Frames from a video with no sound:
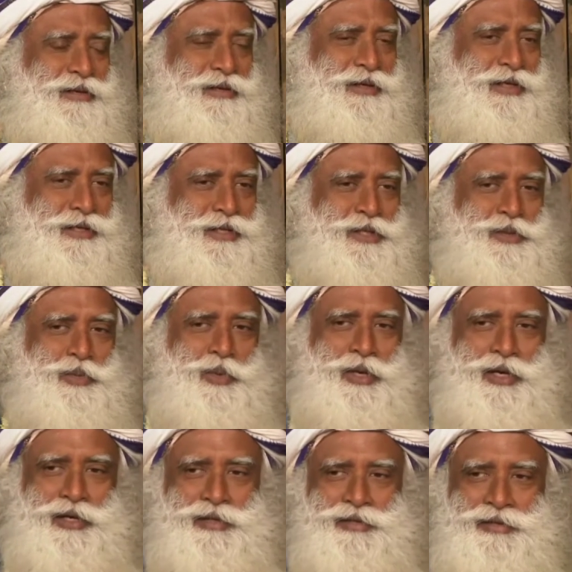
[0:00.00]
in this
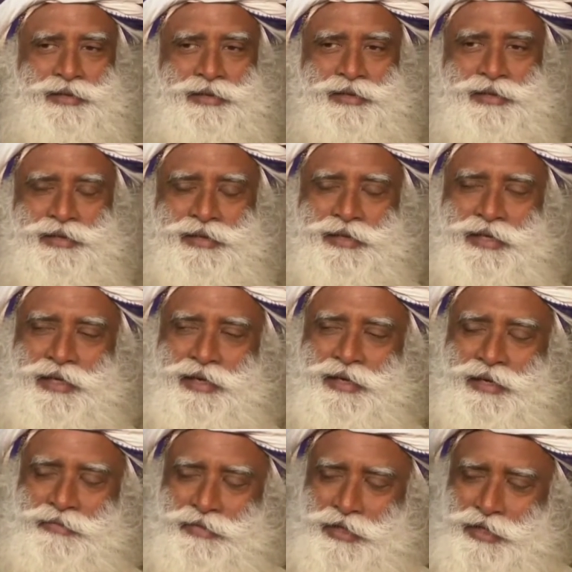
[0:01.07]
world,
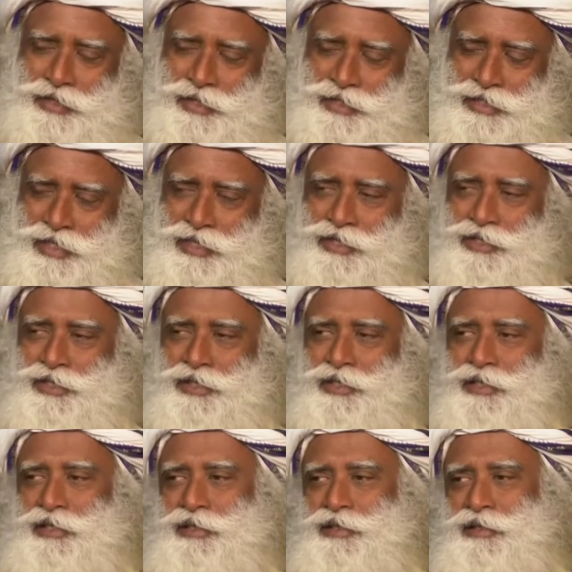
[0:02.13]
even in this
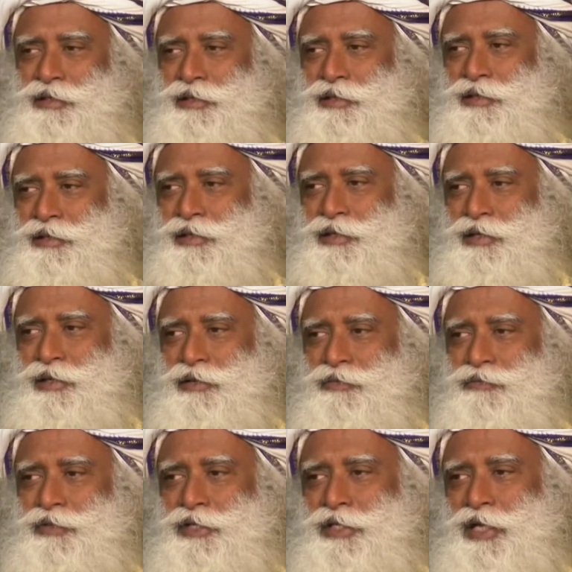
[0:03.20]
country,
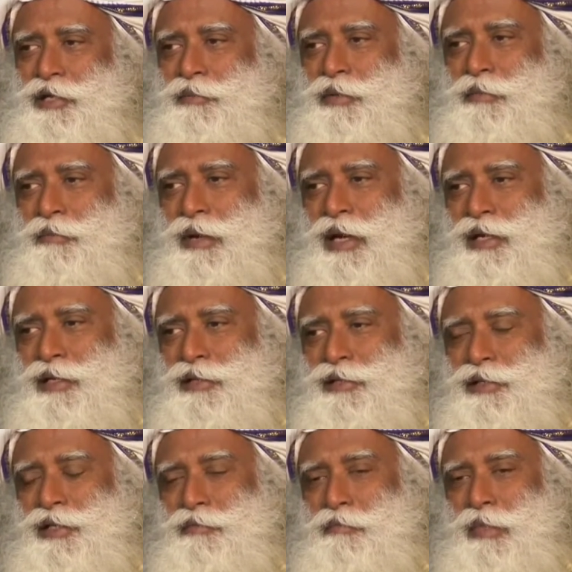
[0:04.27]
which can be
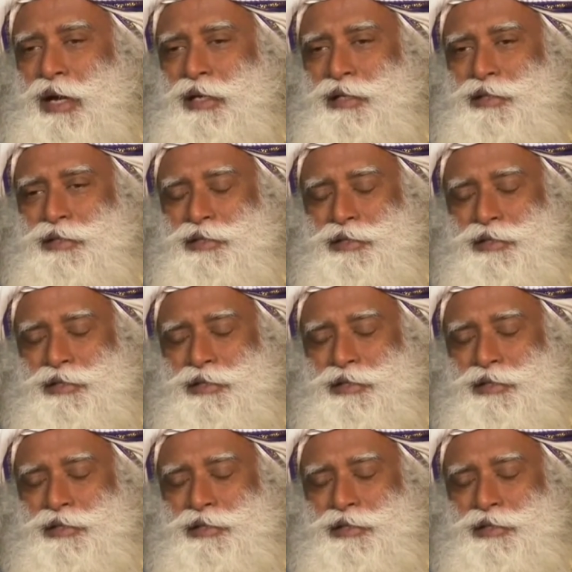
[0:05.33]
managed at minus